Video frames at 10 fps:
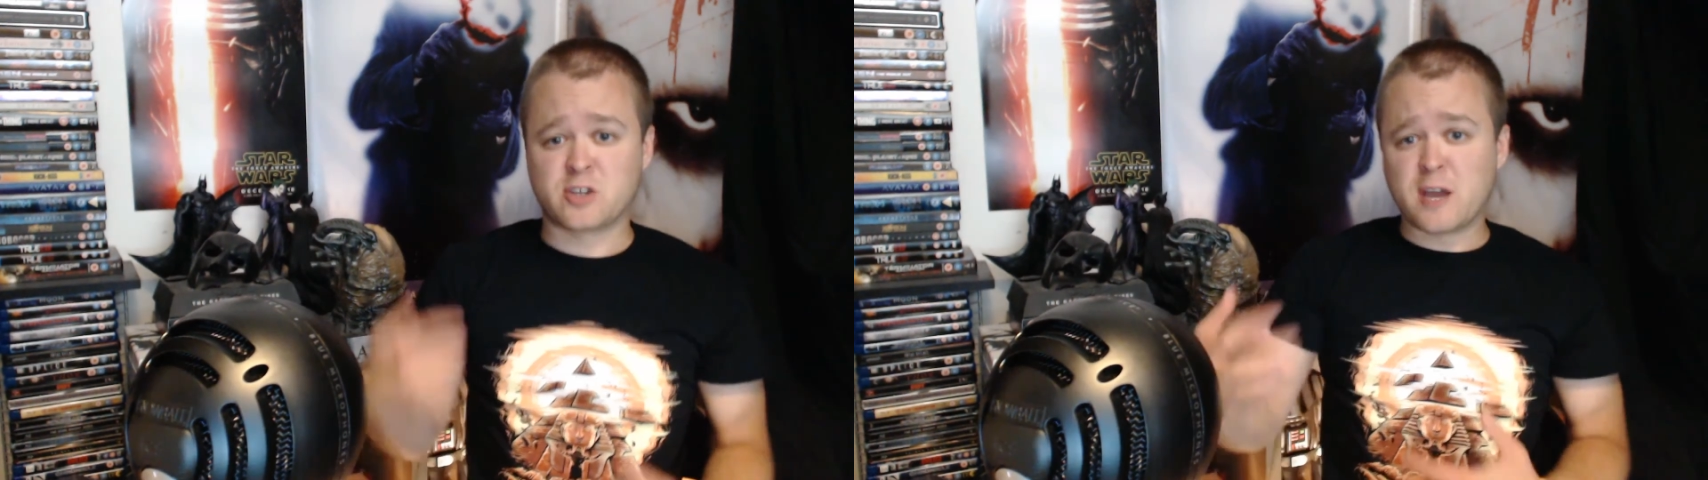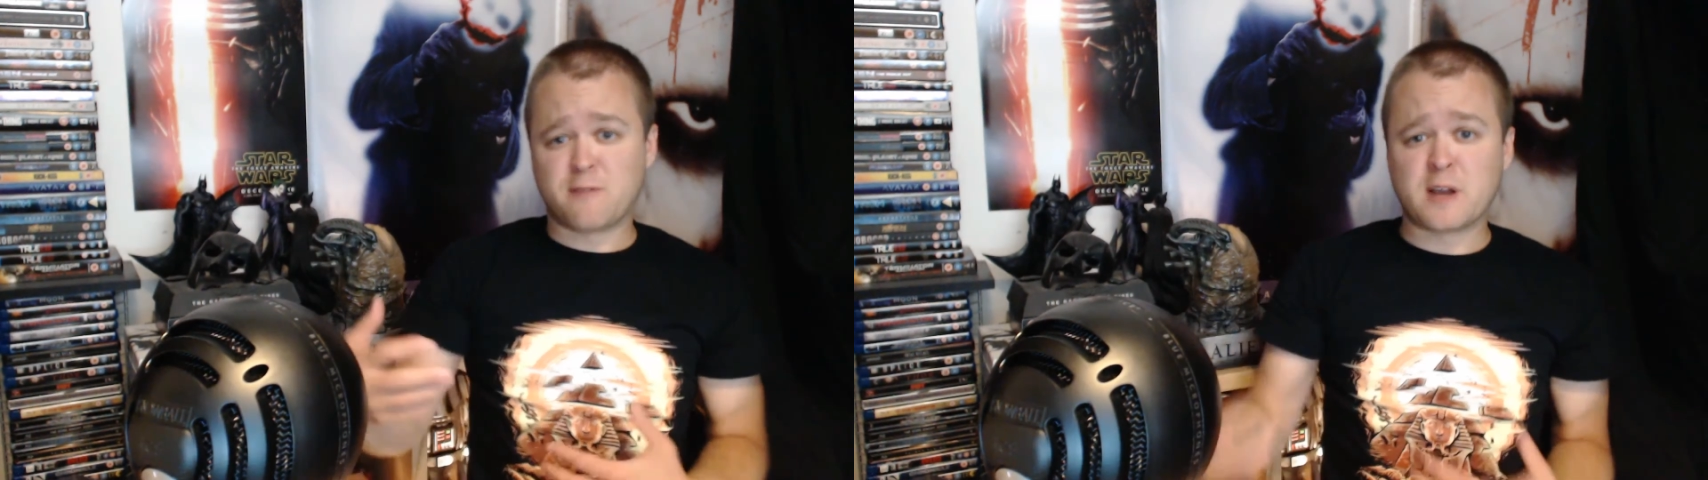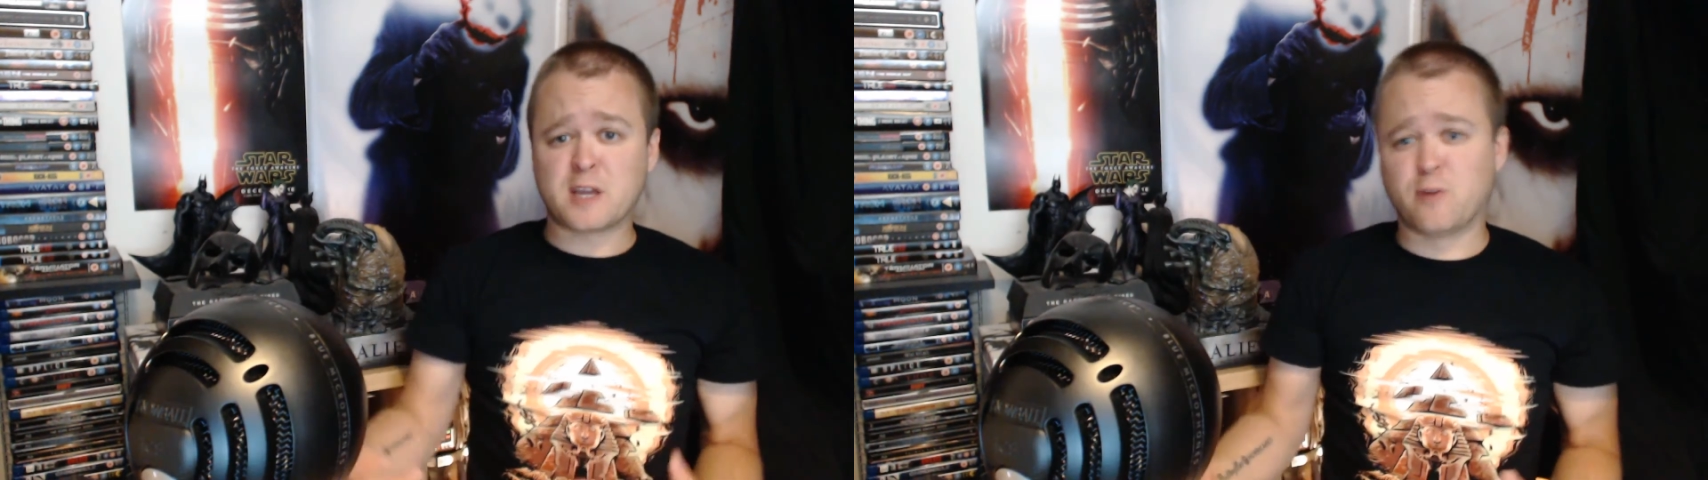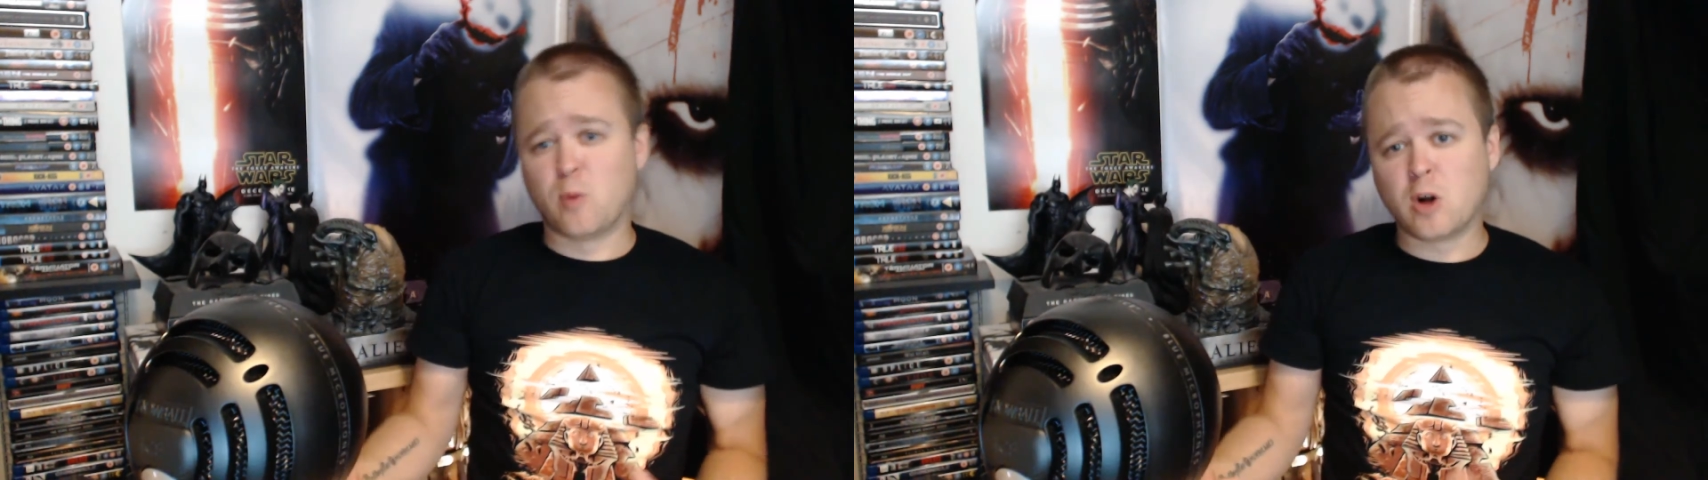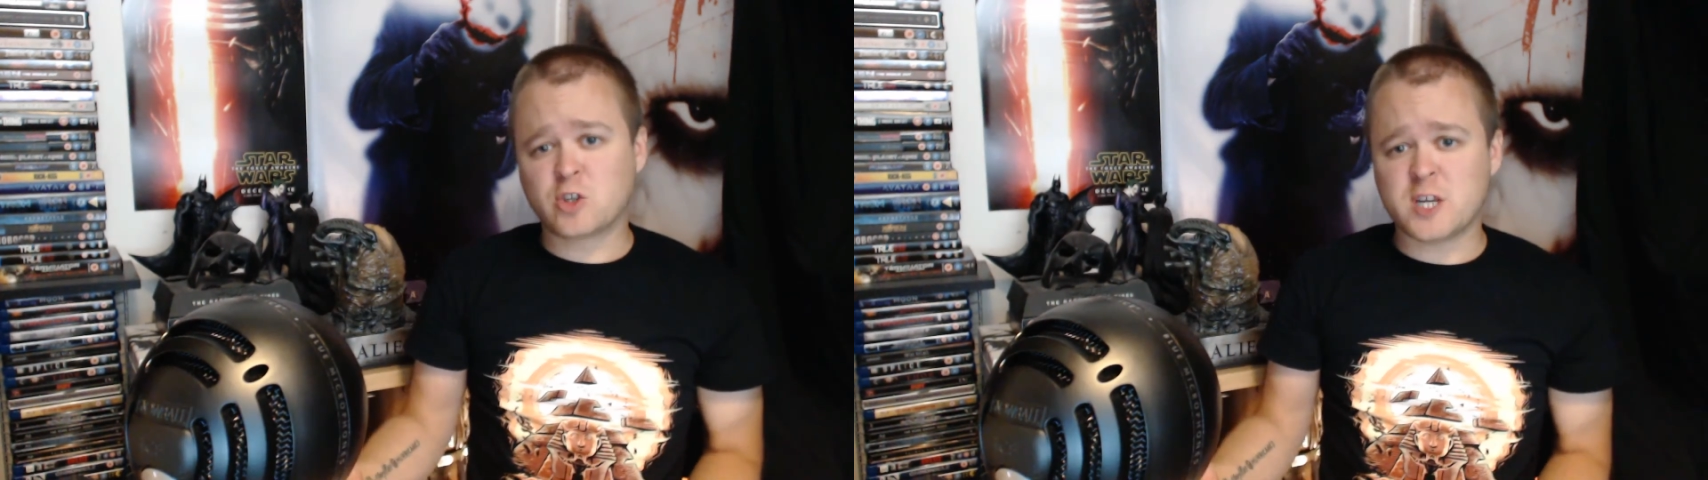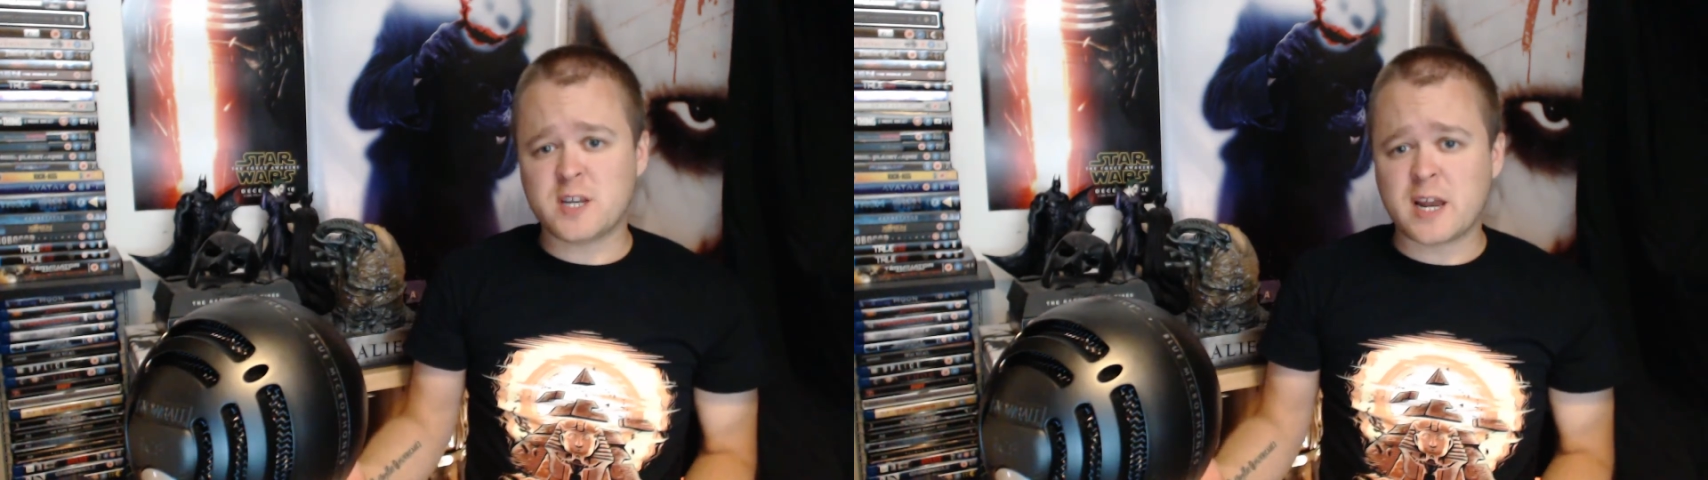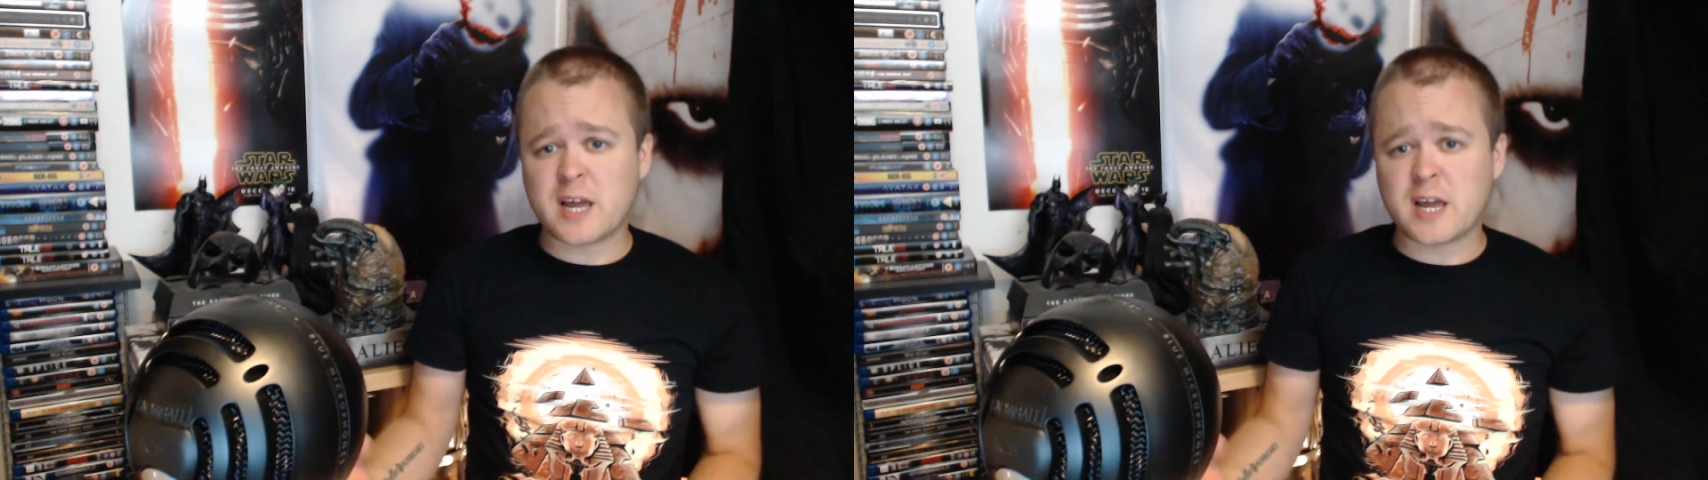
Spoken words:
So yeah, thank you for watching,